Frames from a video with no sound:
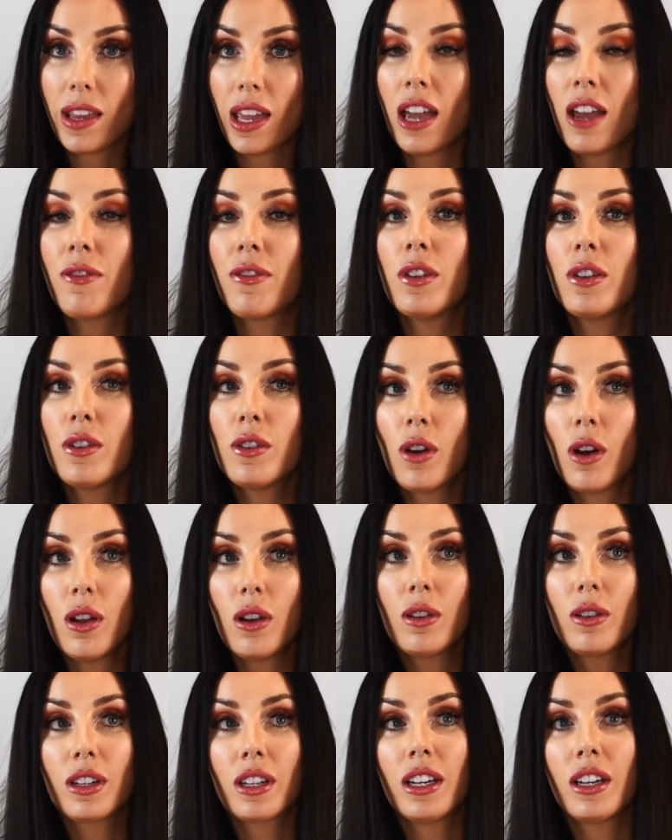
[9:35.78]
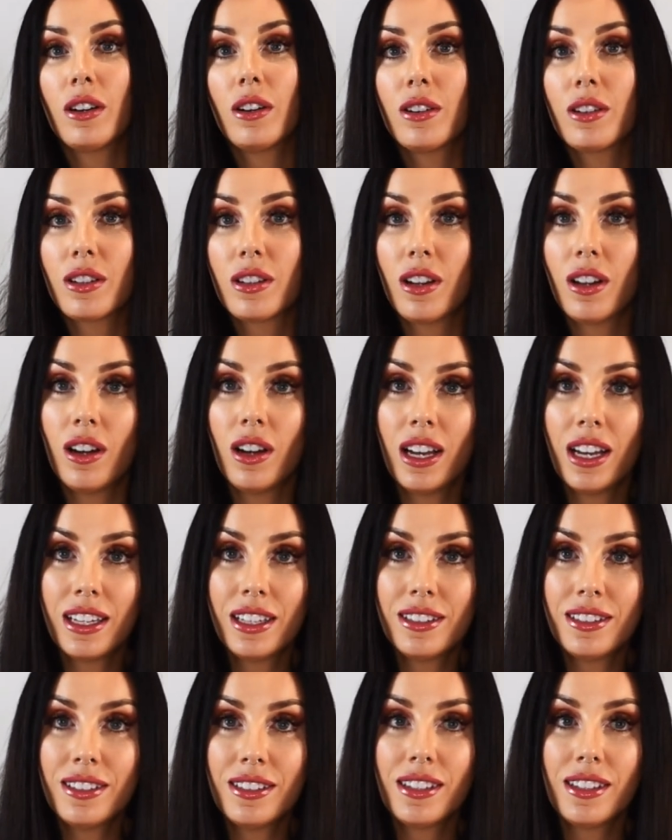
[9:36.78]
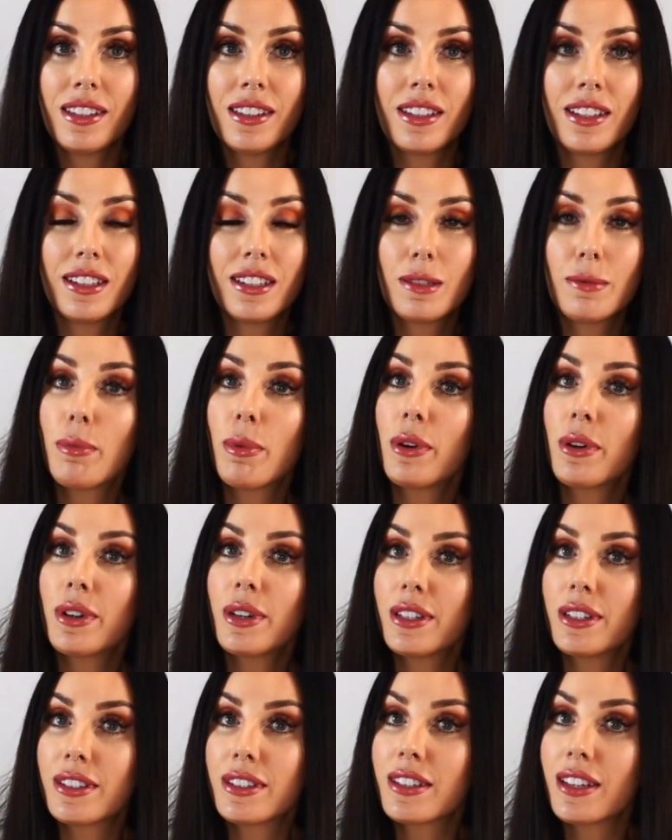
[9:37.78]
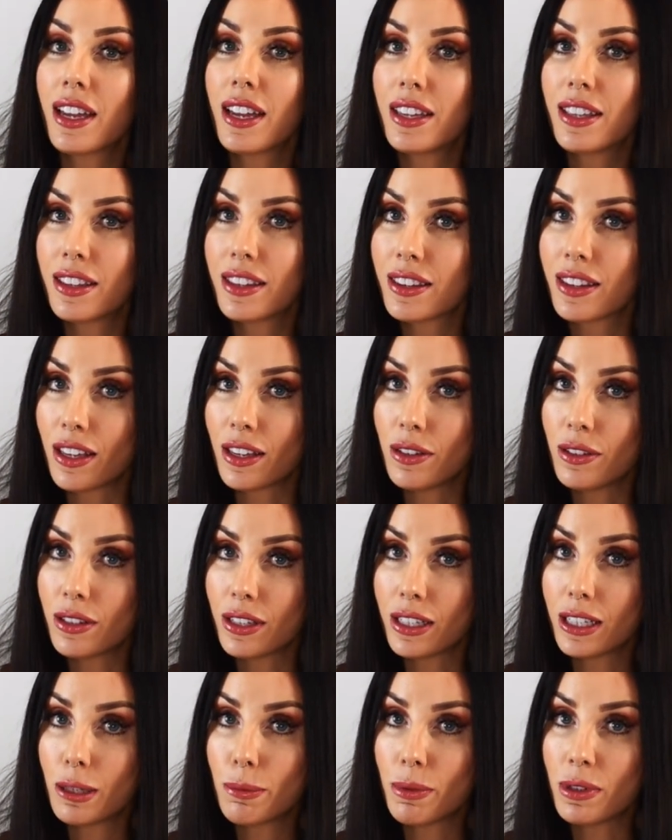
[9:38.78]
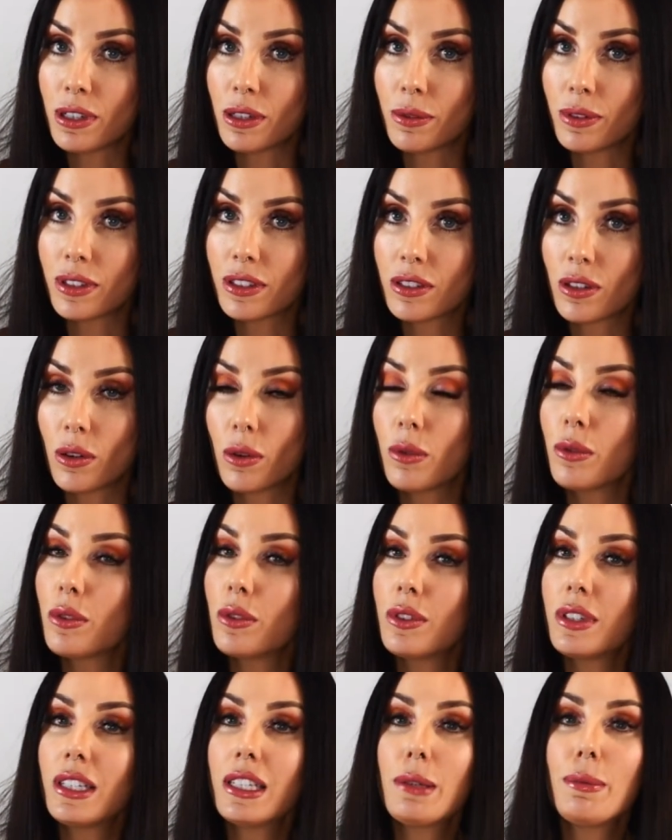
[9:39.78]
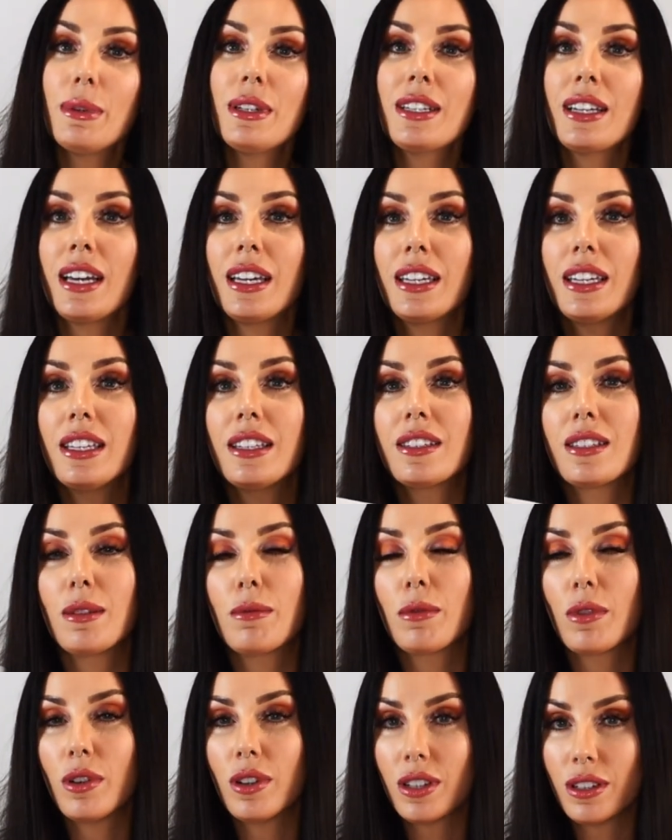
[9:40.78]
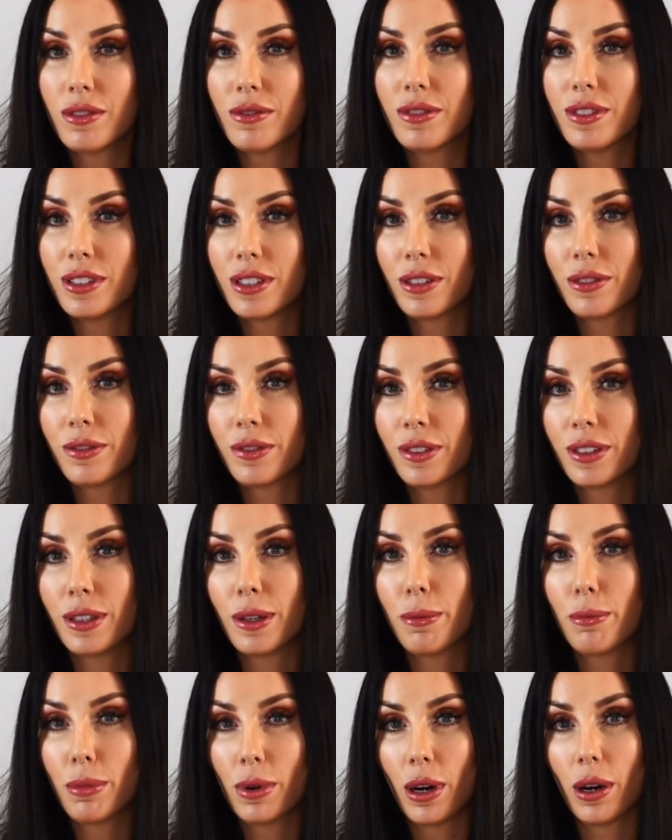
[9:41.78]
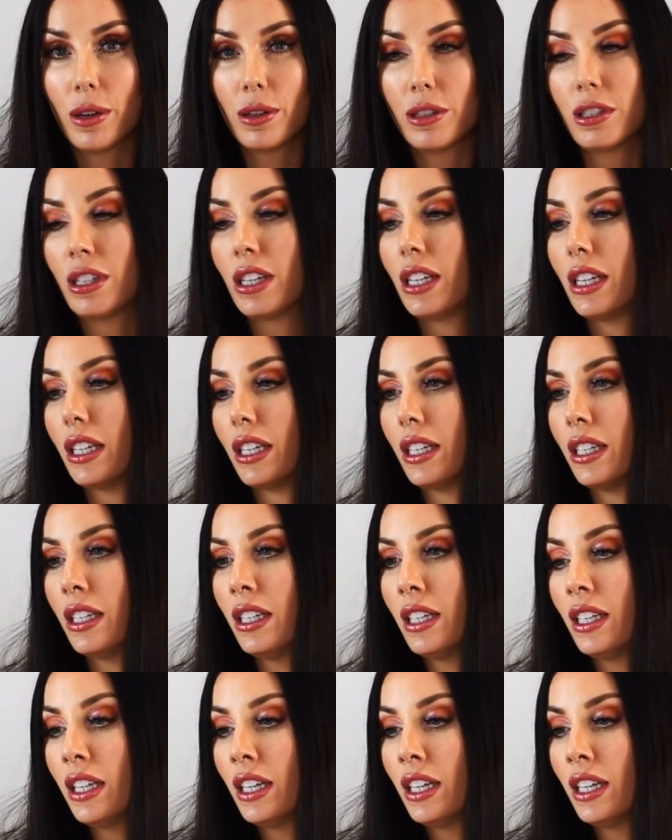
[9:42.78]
if you're not looking online, then Spirit is saying that you need to be doing so, or you need to be taking some kind of different approach here.